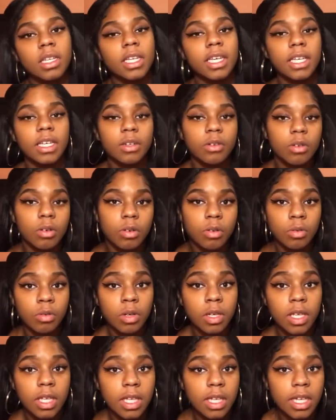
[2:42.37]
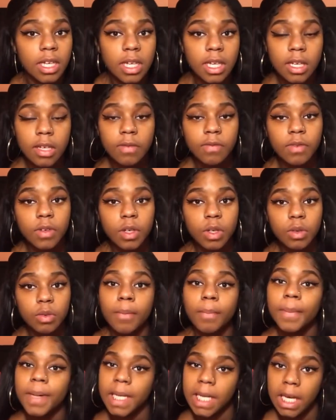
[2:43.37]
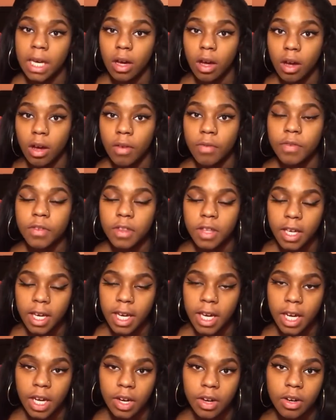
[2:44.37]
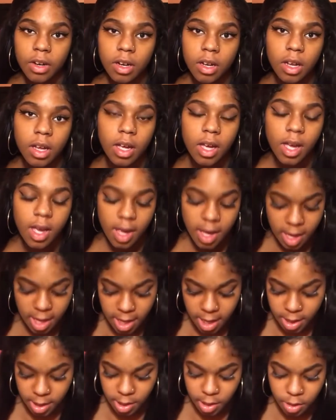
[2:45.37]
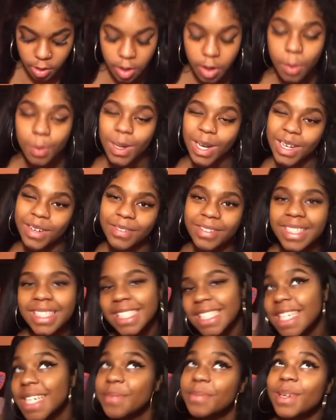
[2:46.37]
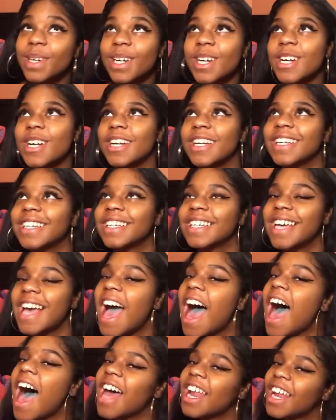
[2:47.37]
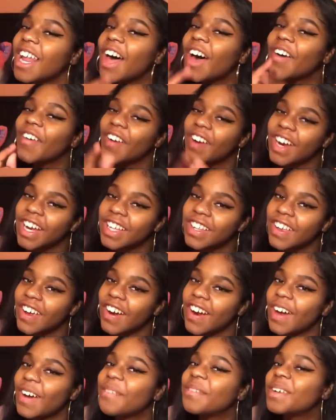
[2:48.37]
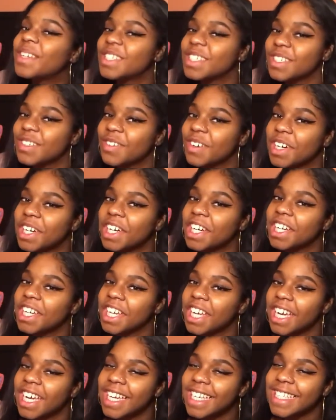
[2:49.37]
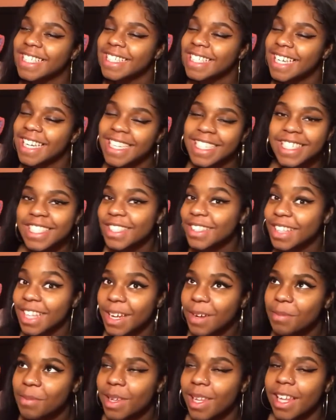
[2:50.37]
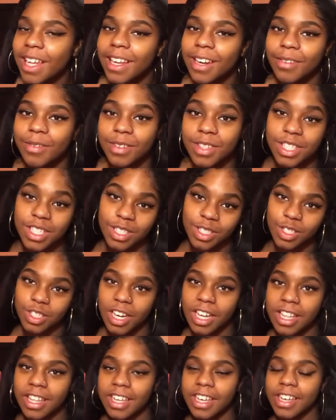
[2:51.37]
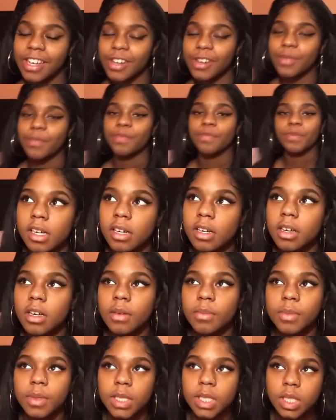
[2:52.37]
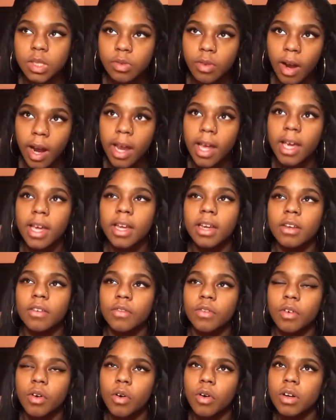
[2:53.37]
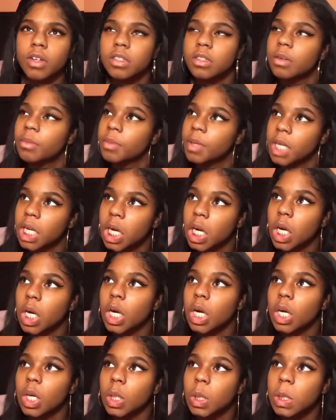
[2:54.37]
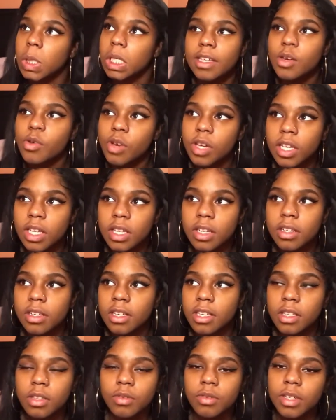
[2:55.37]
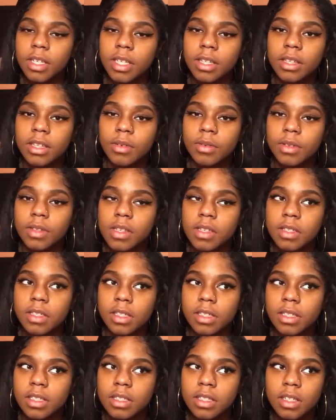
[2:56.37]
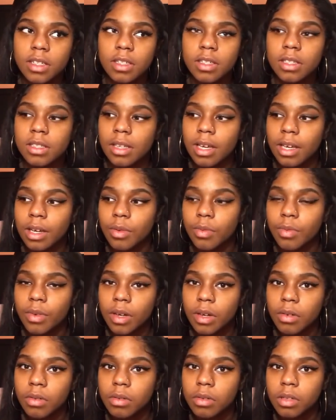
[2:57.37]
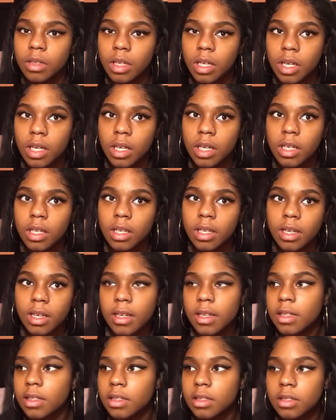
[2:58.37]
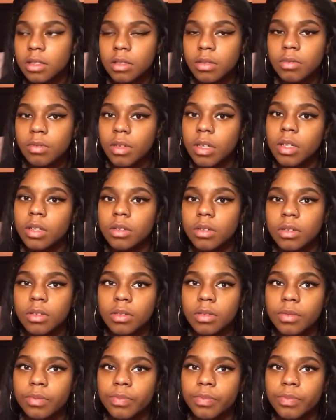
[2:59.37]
it'll give you money off the hair, and then you could buy it for cheaper. Yeah, no worries, girl, I'll put you on. Yes, yes, you'll thank me later once you try the hair. Hair can be straight and, of course, can be curled. You can literally do anything with this hair. This hair is, like, real. Like, it's so real.